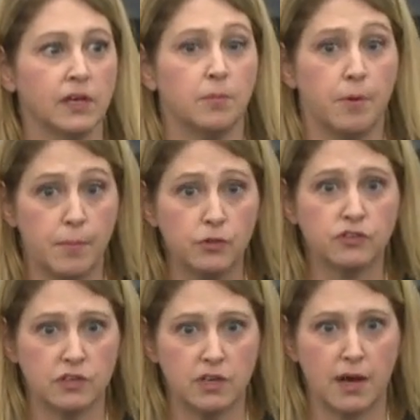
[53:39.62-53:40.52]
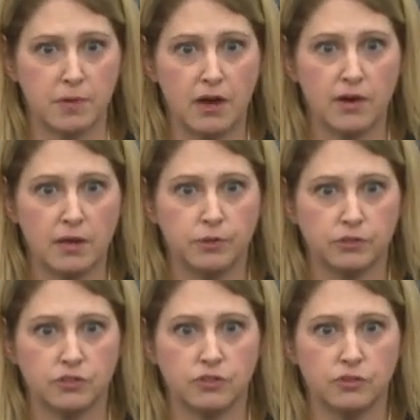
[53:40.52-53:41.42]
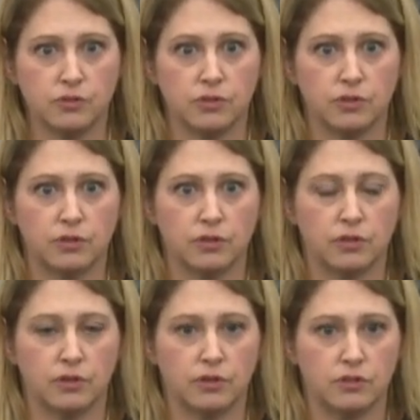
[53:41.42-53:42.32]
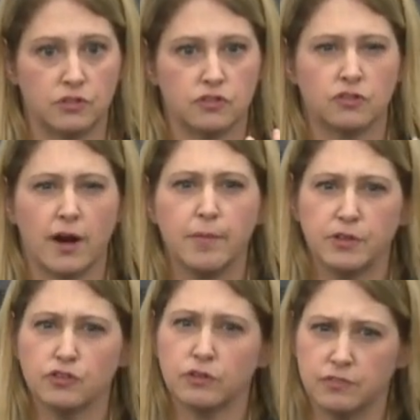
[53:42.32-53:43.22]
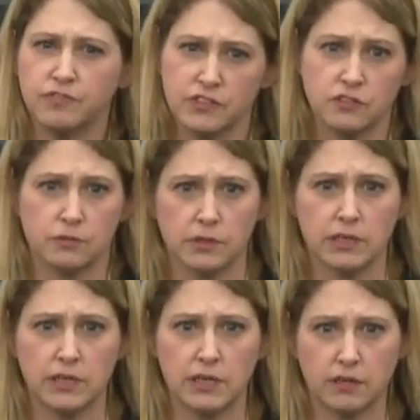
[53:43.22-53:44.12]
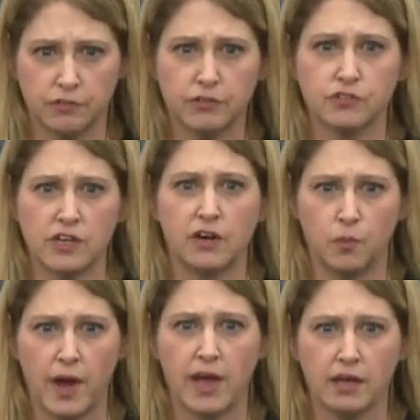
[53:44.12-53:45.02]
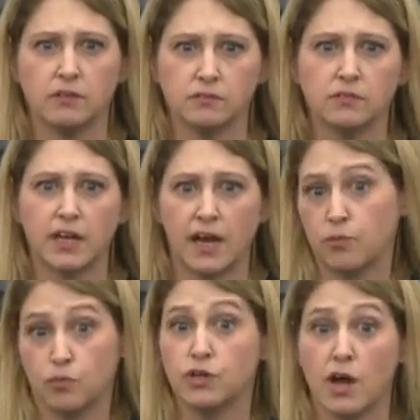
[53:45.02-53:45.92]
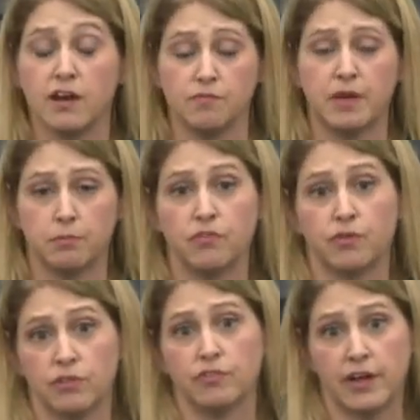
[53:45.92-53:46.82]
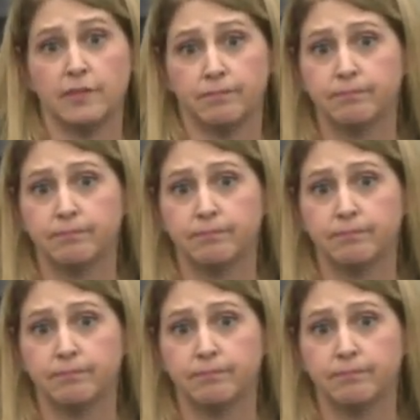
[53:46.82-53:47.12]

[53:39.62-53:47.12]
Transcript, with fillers: but mostly, I'm now able to describe it sort of viscerally in a firsthand way that I would not have been before the flight.